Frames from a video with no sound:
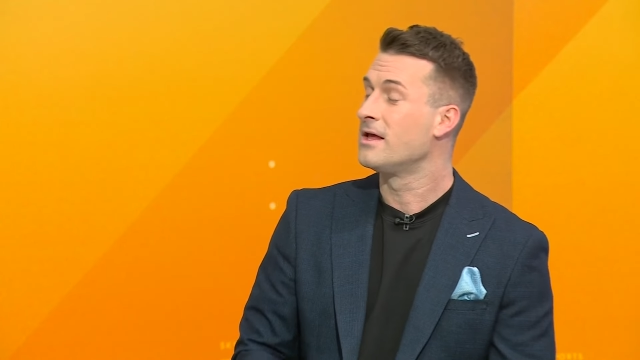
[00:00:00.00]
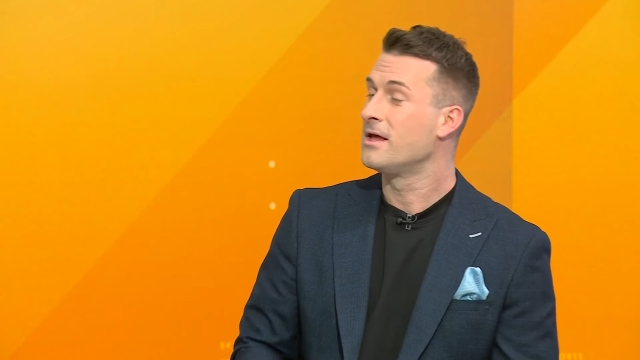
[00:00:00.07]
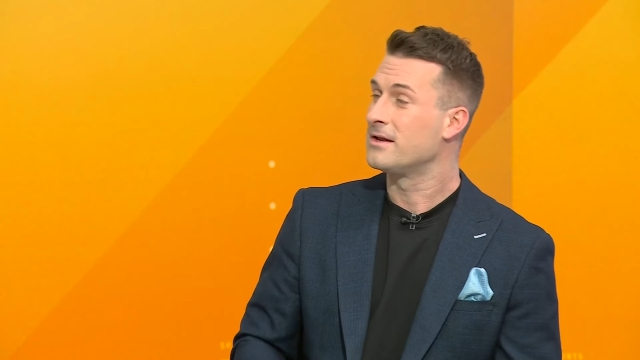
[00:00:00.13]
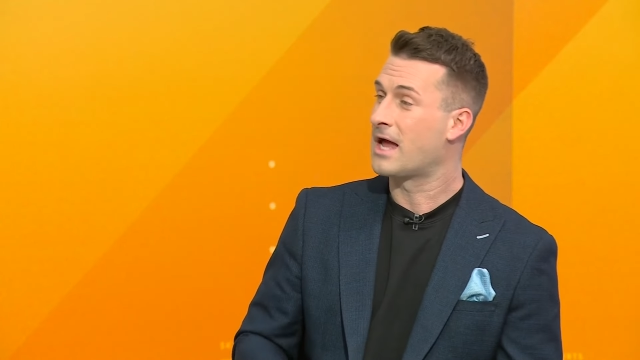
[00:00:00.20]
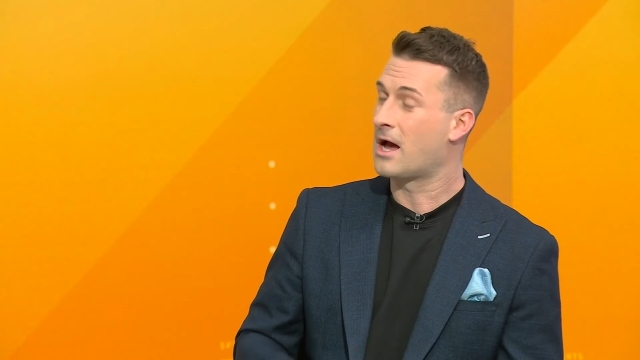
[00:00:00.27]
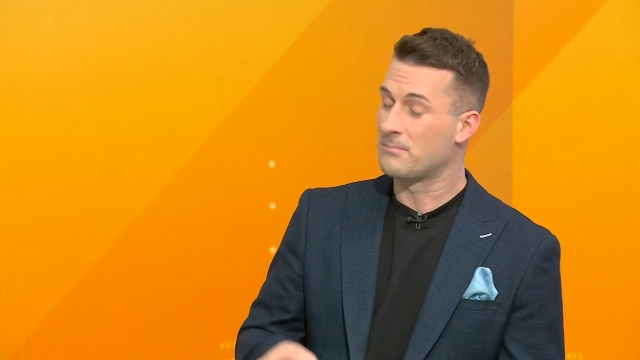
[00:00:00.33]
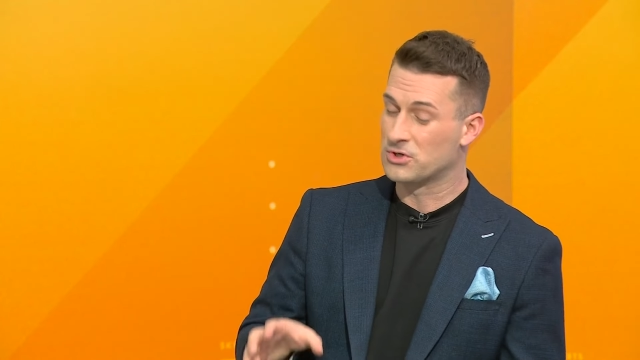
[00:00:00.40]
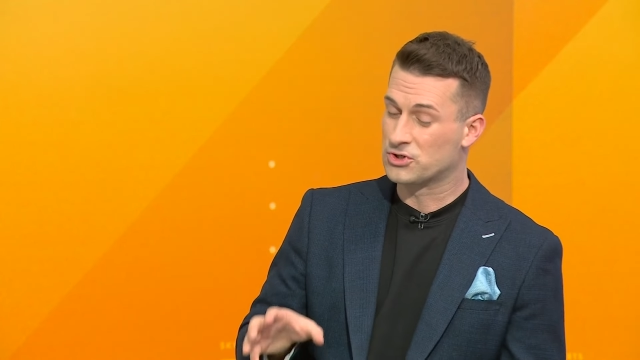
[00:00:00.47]

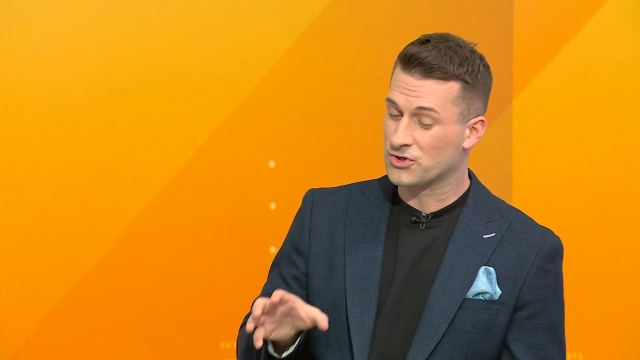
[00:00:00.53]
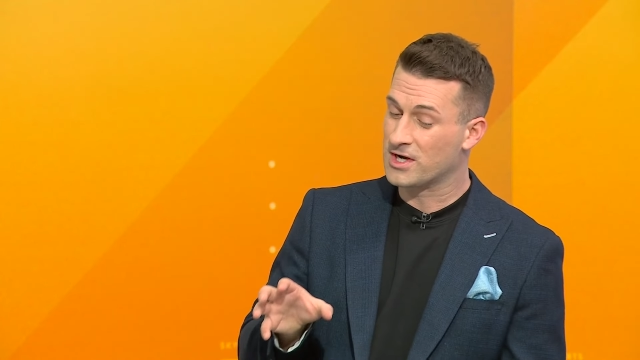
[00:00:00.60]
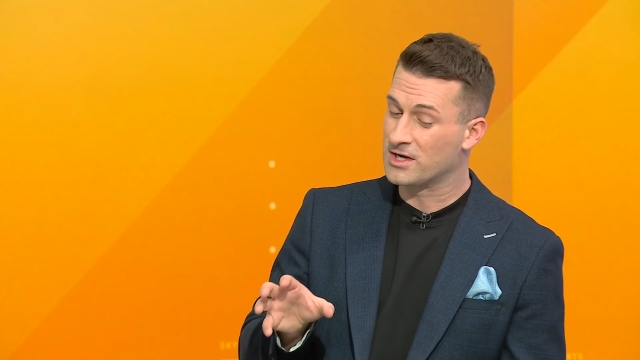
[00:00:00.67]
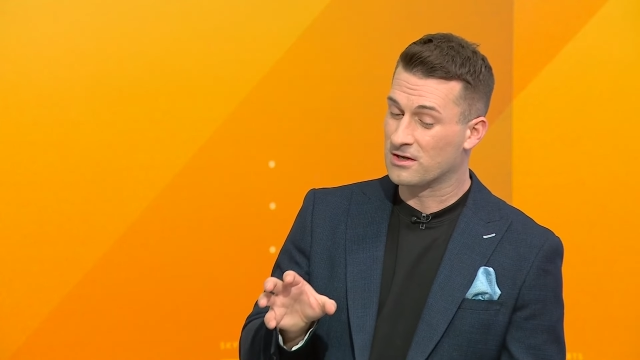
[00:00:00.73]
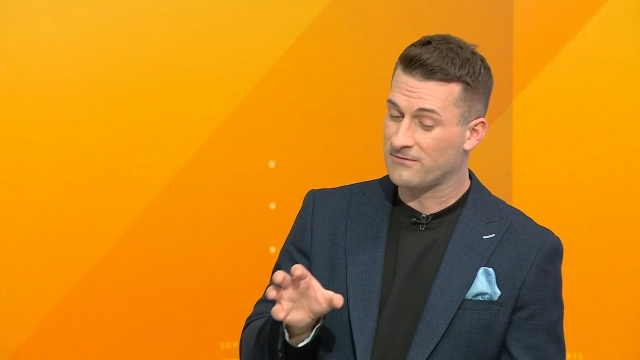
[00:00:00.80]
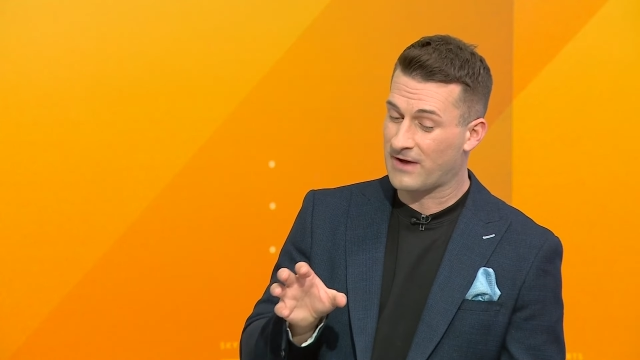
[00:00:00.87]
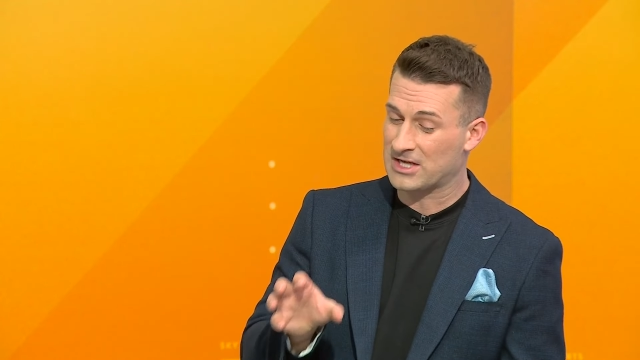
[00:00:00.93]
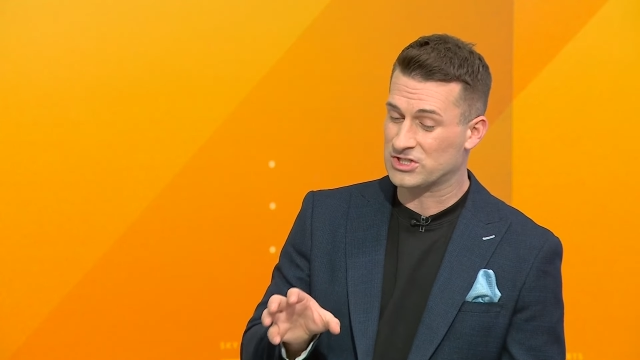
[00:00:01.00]
Now, Madrid
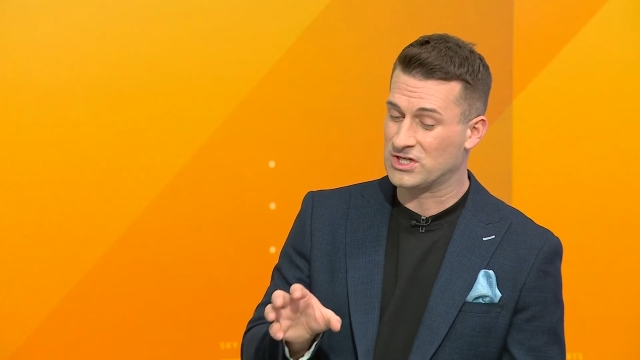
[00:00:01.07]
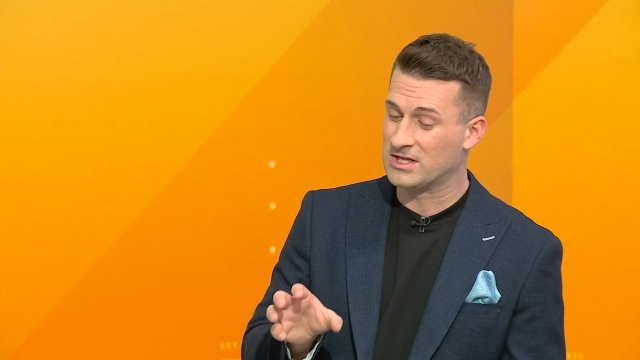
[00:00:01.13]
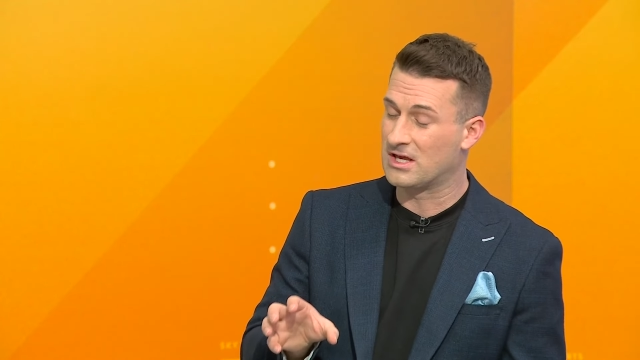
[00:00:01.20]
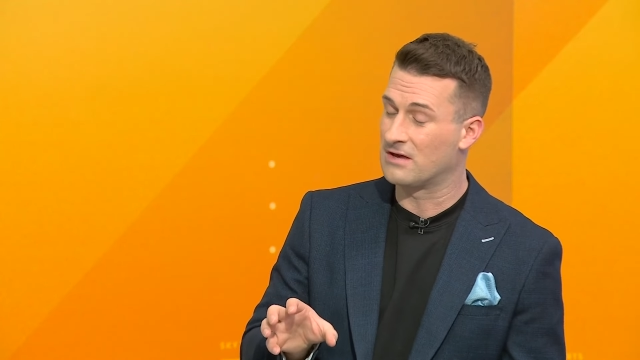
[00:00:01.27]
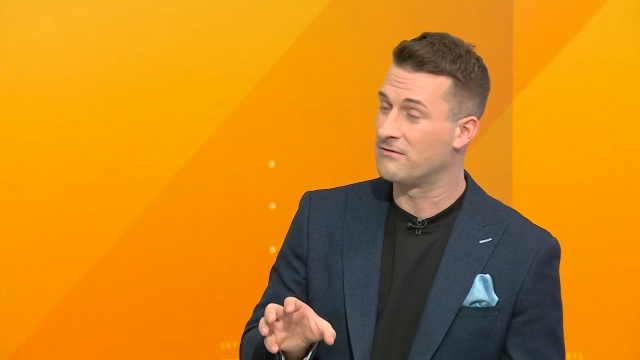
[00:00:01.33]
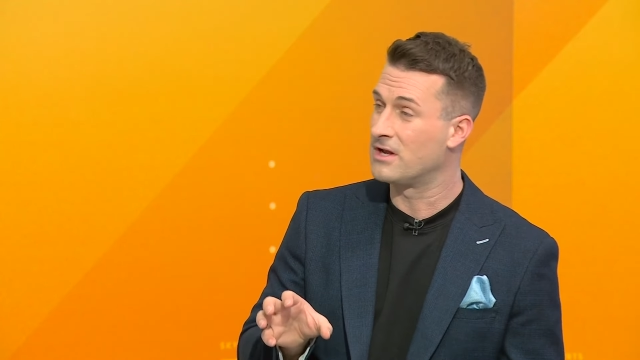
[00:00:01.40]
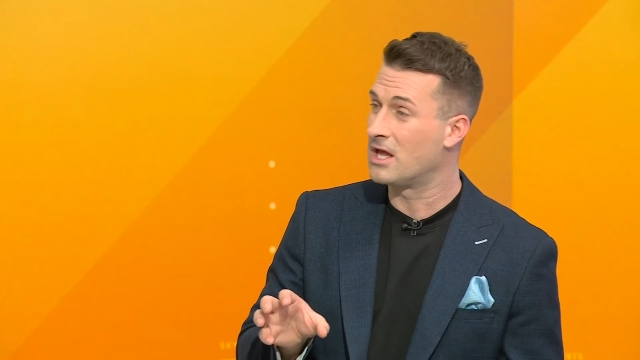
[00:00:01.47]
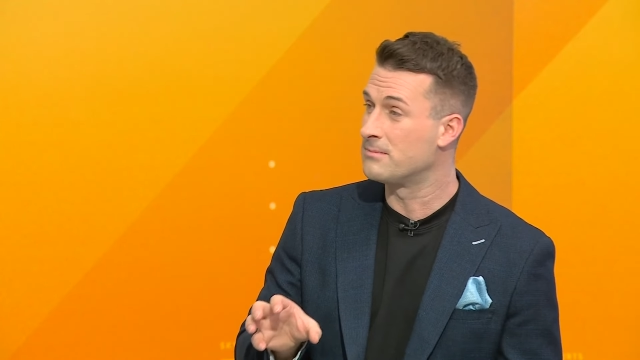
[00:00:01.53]
have actually
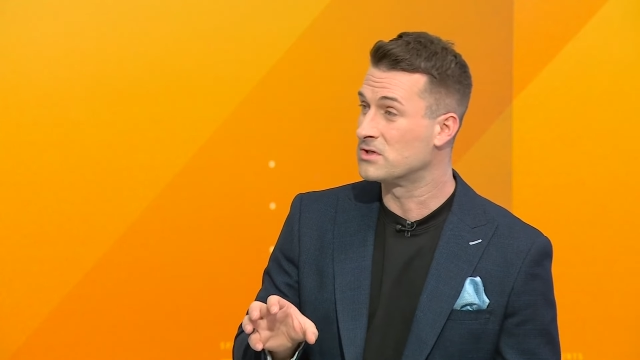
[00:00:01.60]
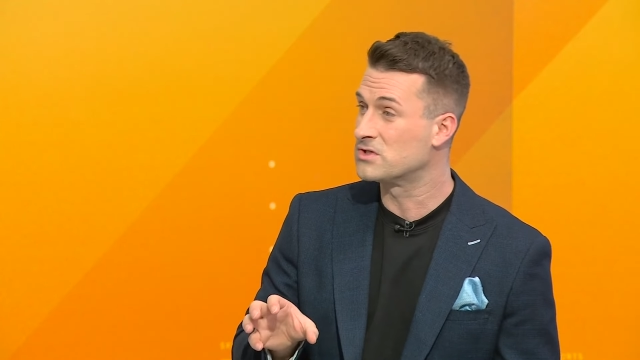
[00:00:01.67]
given him a